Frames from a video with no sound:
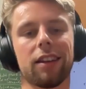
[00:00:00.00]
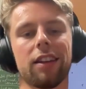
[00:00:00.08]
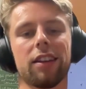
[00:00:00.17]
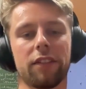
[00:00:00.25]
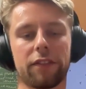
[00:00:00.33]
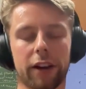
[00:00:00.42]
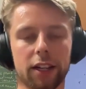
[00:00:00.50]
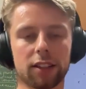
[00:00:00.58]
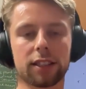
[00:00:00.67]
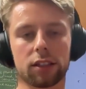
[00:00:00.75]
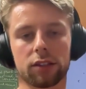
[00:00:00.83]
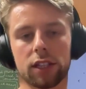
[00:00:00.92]
The final
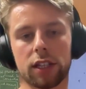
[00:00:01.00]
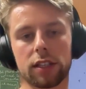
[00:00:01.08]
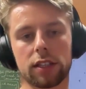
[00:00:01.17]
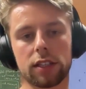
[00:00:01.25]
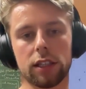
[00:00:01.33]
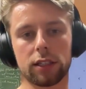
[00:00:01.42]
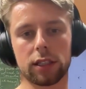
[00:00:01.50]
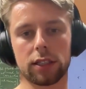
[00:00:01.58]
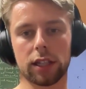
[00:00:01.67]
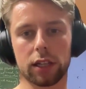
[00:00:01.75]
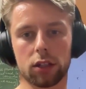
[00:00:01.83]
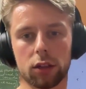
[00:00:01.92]
set of tests is a
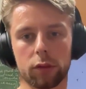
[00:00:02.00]
set of